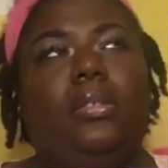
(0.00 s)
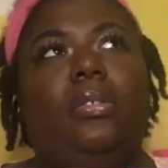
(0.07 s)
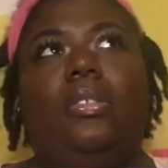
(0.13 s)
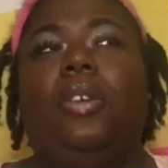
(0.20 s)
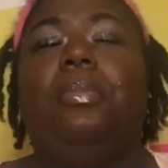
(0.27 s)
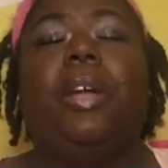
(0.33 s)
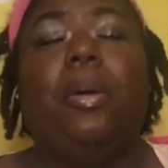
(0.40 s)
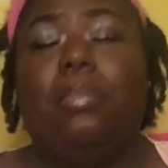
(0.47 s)

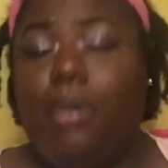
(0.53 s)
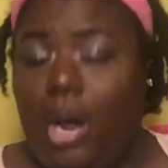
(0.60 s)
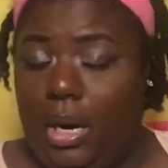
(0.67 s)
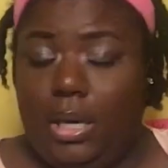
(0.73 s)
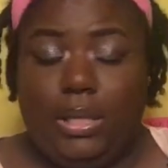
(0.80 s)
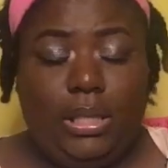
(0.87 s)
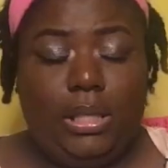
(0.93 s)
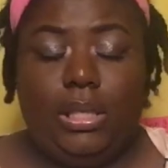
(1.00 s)
Her makeup
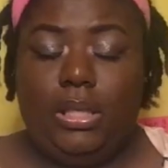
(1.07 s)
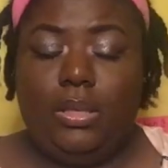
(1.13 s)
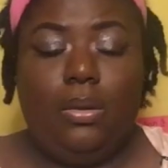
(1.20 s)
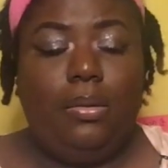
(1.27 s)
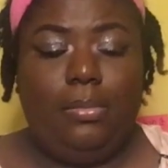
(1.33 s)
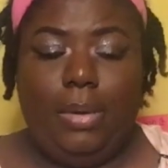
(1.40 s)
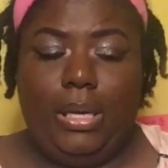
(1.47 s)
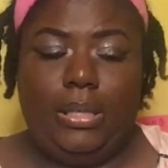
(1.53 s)
products, it's so
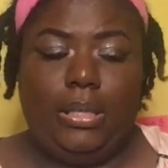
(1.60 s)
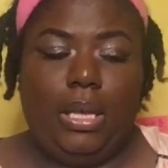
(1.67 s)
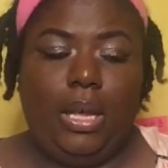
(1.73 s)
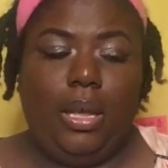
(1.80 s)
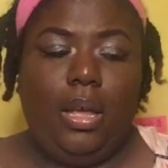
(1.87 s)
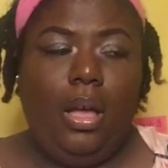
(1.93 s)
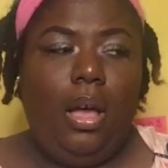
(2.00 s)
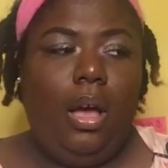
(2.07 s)

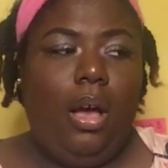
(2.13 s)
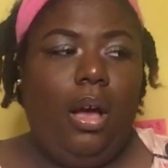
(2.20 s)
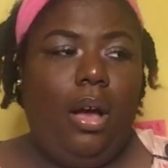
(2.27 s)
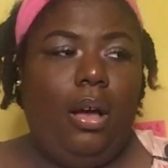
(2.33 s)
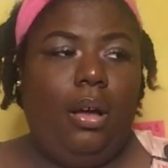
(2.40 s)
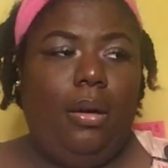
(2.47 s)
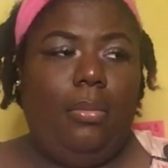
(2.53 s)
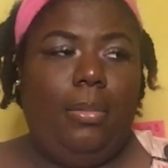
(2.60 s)
amazing.
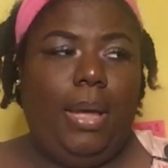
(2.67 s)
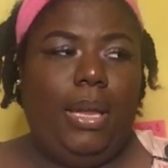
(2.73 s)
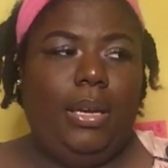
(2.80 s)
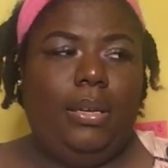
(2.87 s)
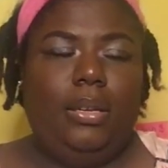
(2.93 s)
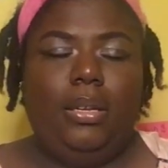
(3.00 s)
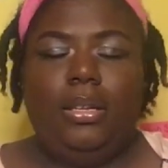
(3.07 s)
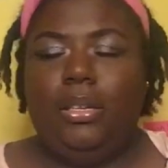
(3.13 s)

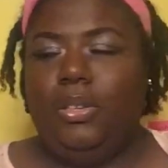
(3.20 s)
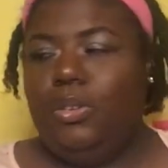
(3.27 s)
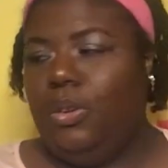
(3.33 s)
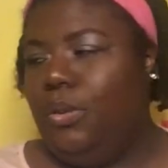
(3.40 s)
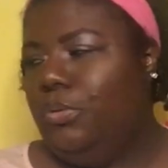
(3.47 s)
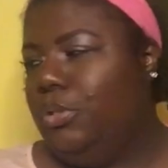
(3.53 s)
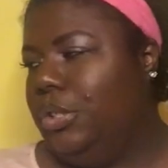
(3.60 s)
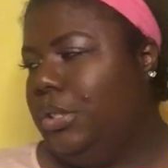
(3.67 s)
And you
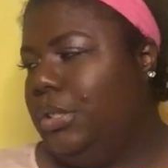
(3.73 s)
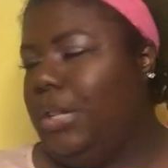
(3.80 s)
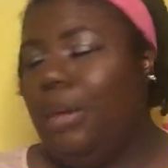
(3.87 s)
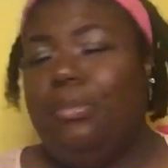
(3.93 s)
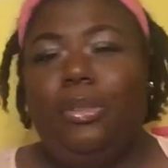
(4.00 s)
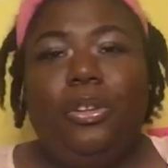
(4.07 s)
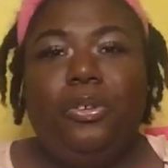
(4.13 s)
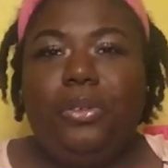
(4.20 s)
know, just
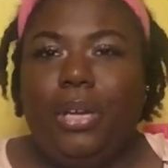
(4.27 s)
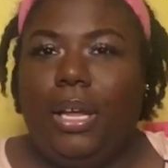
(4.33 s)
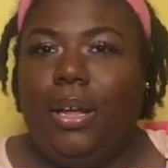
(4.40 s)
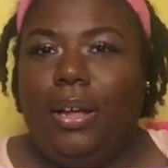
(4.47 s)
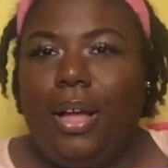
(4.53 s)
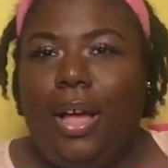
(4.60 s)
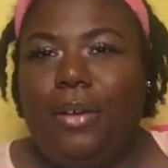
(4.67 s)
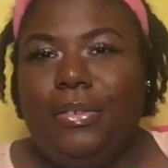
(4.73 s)
I'm
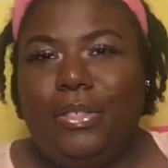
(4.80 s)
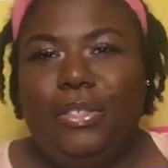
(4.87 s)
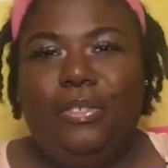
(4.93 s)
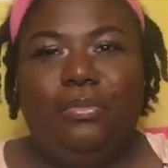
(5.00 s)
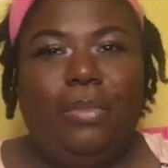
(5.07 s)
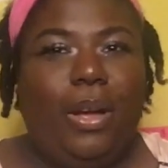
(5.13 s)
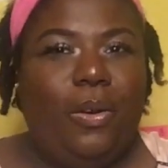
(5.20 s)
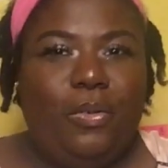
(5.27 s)
learning how to do
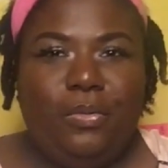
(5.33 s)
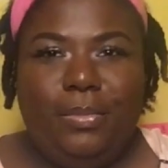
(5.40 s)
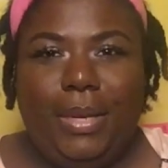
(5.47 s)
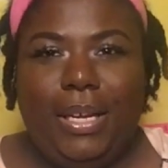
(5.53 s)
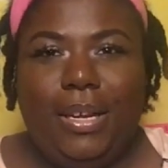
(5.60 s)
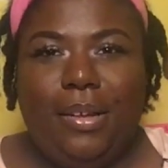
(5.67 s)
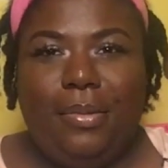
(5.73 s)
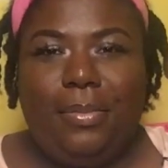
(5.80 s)
my own
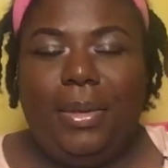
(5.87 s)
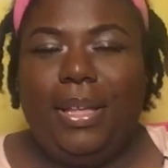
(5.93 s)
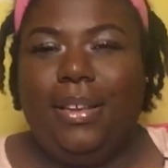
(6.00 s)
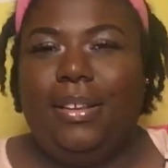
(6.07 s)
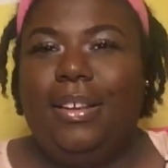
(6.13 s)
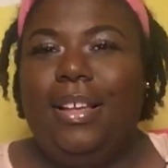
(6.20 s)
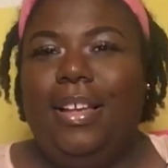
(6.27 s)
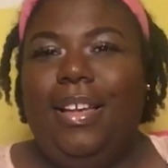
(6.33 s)
makeup,
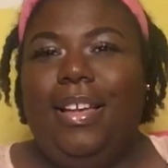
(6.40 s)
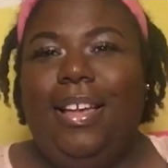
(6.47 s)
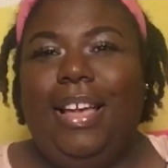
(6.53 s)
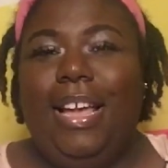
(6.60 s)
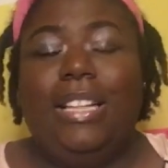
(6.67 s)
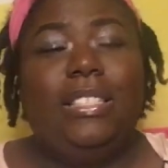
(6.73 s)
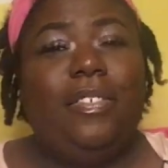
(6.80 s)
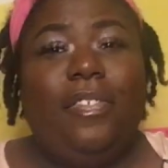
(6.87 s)
and
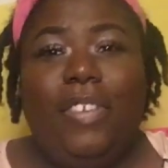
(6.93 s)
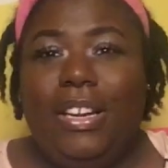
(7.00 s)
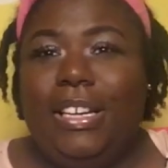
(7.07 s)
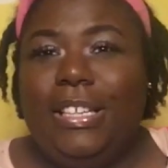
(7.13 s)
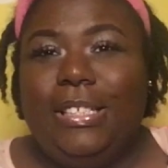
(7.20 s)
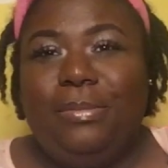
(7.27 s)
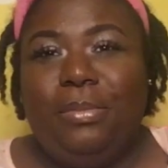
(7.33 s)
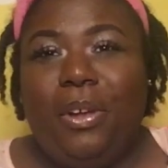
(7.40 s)
it's fun
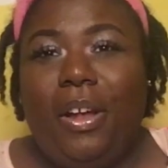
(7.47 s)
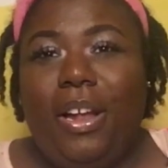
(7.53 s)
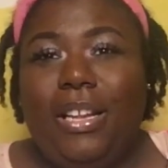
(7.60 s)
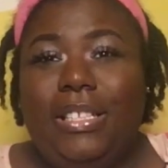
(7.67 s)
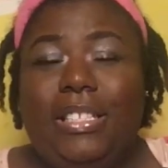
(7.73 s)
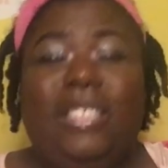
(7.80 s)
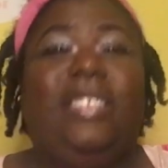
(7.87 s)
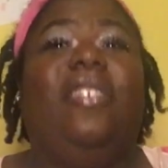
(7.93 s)

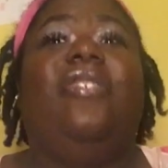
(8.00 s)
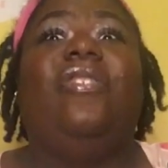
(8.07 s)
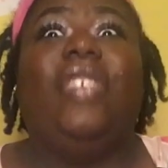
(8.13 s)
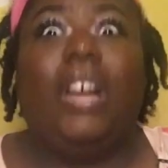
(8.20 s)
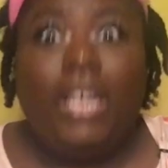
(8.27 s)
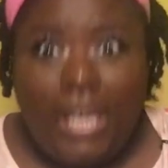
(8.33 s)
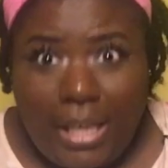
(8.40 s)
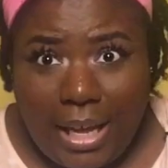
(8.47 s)
experience. It's a
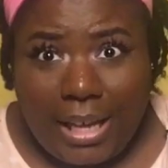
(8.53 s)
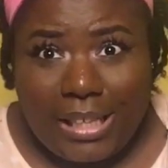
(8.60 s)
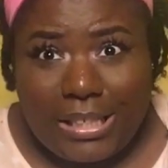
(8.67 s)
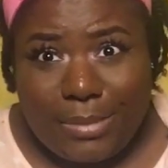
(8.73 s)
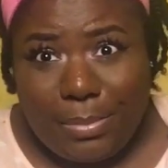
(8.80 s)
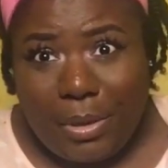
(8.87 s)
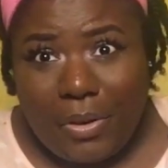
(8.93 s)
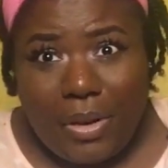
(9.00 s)
funny
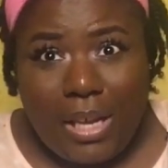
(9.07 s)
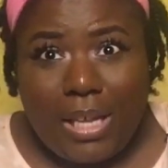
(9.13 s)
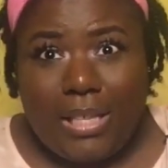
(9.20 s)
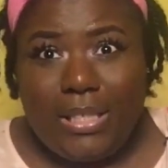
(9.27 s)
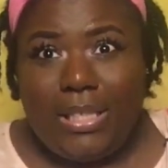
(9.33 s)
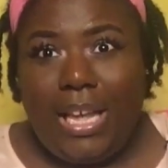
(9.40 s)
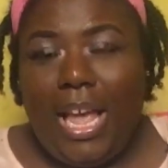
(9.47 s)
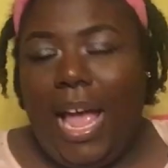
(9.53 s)
experience,
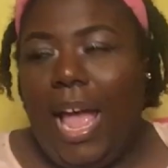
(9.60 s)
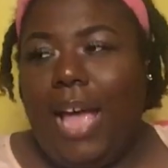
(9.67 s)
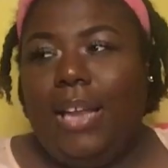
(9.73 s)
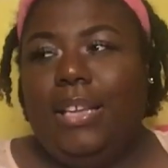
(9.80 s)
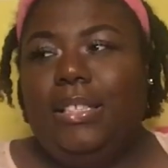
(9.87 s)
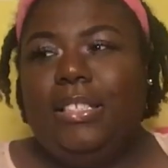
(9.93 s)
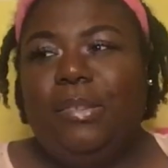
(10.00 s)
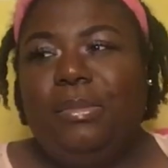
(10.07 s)
and
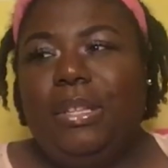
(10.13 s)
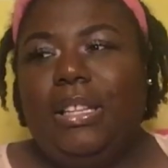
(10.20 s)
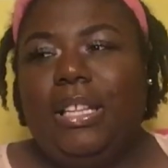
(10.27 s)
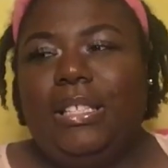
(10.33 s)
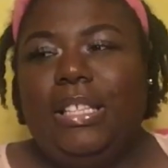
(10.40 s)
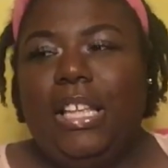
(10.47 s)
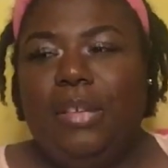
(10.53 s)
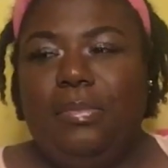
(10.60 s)
it's something
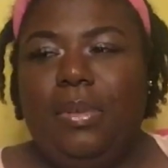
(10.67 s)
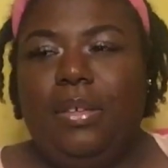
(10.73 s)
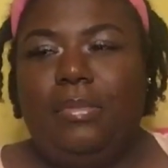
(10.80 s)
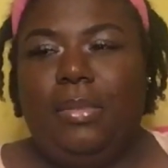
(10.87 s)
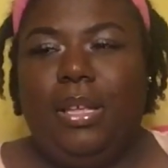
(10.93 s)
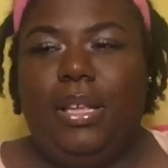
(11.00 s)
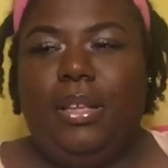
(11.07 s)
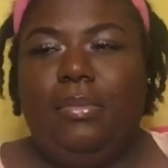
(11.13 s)
that's keeping
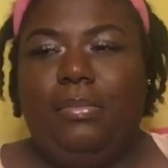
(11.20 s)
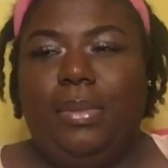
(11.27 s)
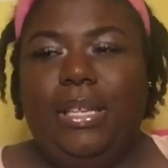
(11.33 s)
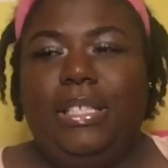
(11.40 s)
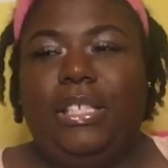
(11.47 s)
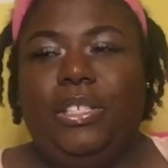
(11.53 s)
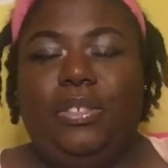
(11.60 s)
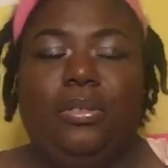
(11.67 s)
me
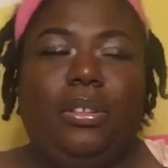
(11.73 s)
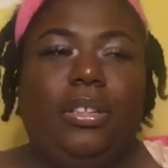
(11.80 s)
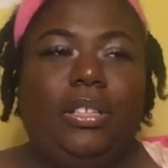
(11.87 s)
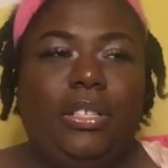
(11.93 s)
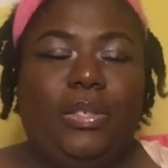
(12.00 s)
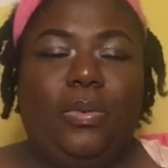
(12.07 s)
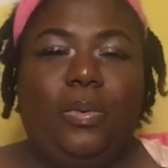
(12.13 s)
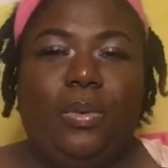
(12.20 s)
busy during
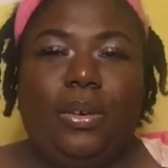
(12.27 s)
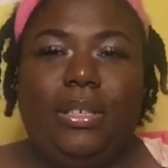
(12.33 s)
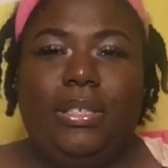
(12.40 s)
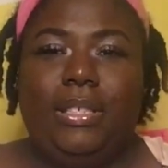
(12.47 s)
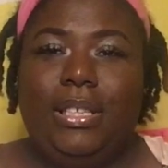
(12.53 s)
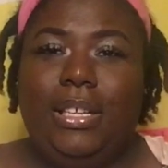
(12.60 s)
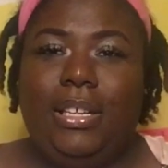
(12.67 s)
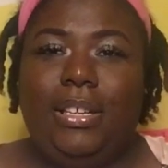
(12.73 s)
this
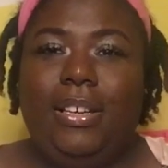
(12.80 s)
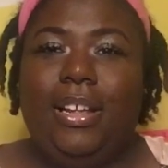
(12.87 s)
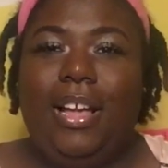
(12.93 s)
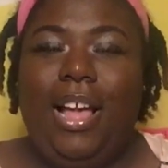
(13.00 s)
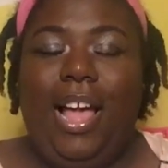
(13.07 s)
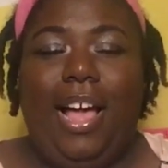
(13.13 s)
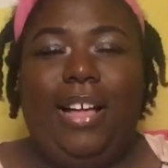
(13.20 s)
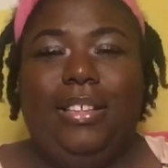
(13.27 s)
quarantine
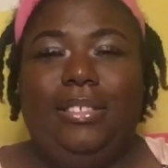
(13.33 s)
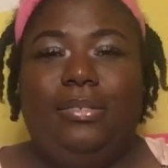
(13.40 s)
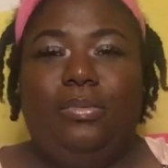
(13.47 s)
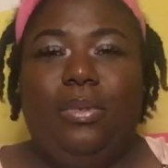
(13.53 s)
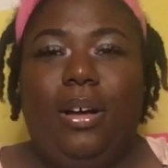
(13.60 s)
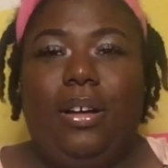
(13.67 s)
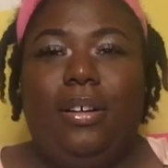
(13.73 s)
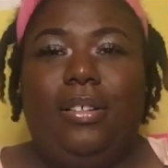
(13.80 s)
as
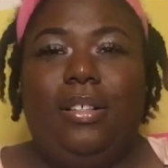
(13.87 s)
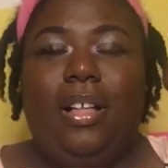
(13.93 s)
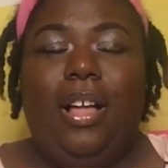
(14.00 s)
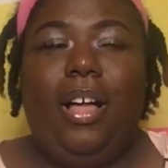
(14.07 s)
well.